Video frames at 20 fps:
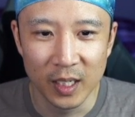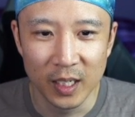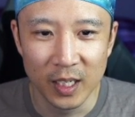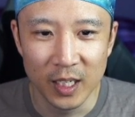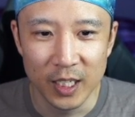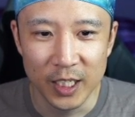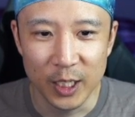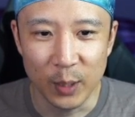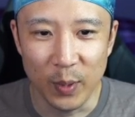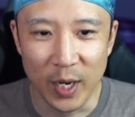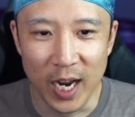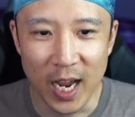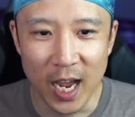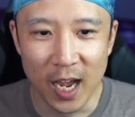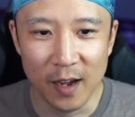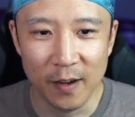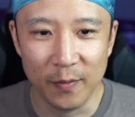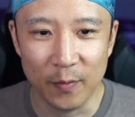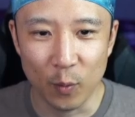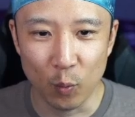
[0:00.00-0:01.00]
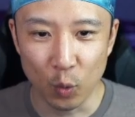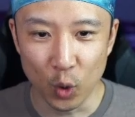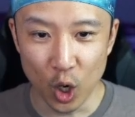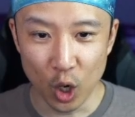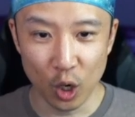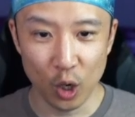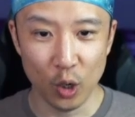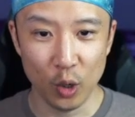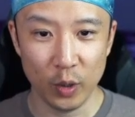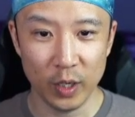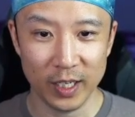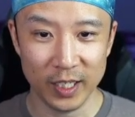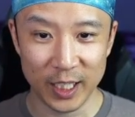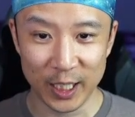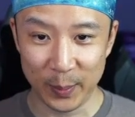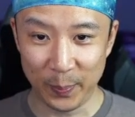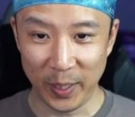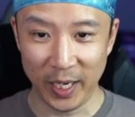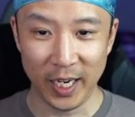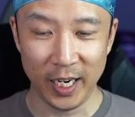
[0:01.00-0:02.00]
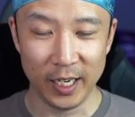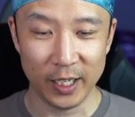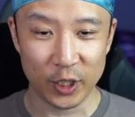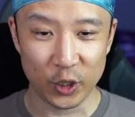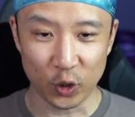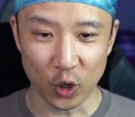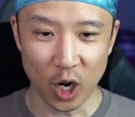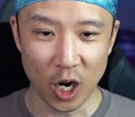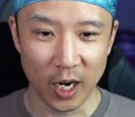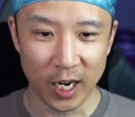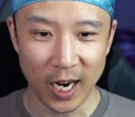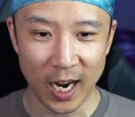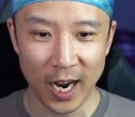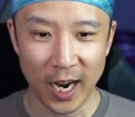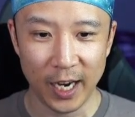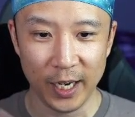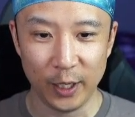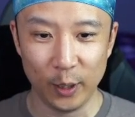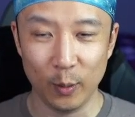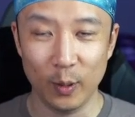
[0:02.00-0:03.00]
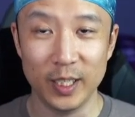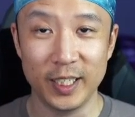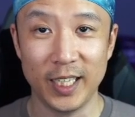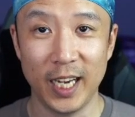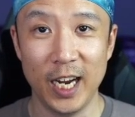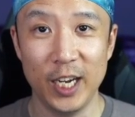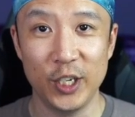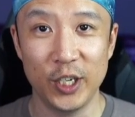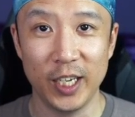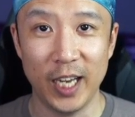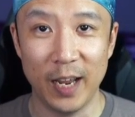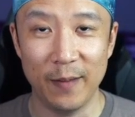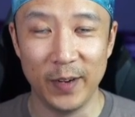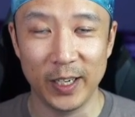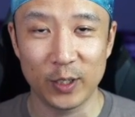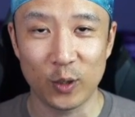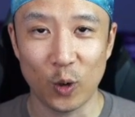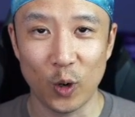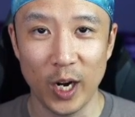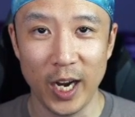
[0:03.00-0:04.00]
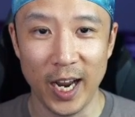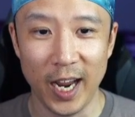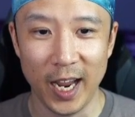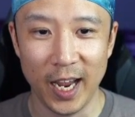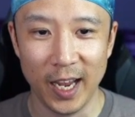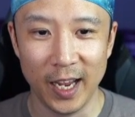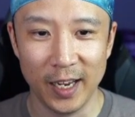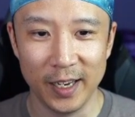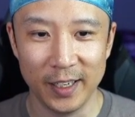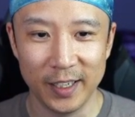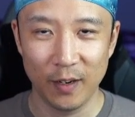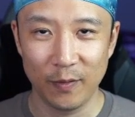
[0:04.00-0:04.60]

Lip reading: So we have Rogue, Speed, Strong Guy, US Agent, and Victoria Hand.